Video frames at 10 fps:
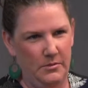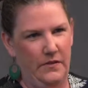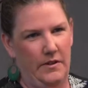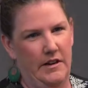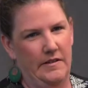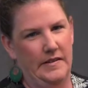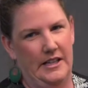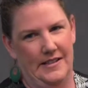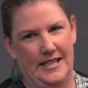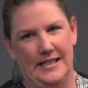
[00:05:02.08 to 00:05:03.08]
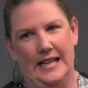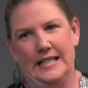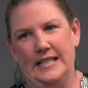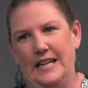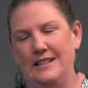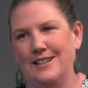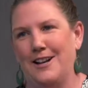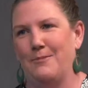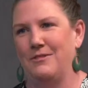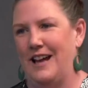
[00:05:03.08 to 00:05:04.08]
movie where there was a sex scene and the
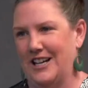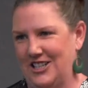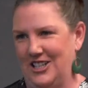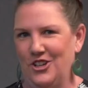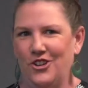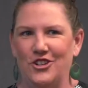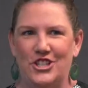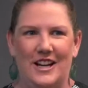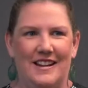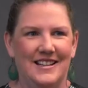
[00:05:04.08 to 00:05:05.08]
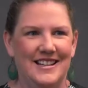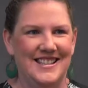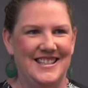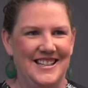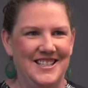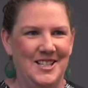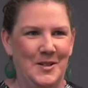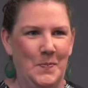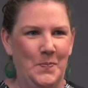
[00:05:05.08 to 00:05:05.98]
couple actually negotiated consent?